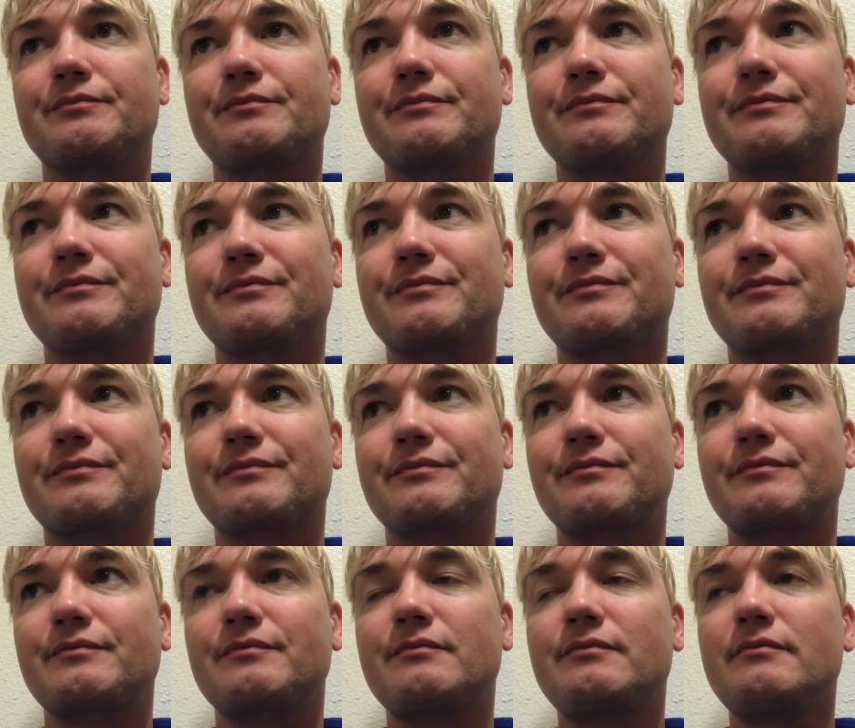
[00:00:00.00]

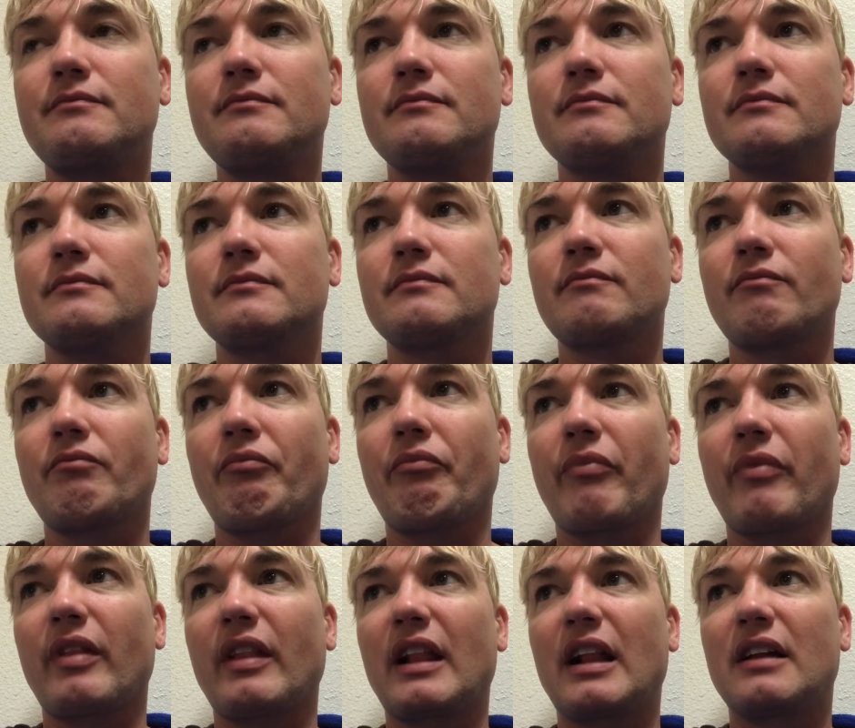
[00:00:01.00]
[no speech]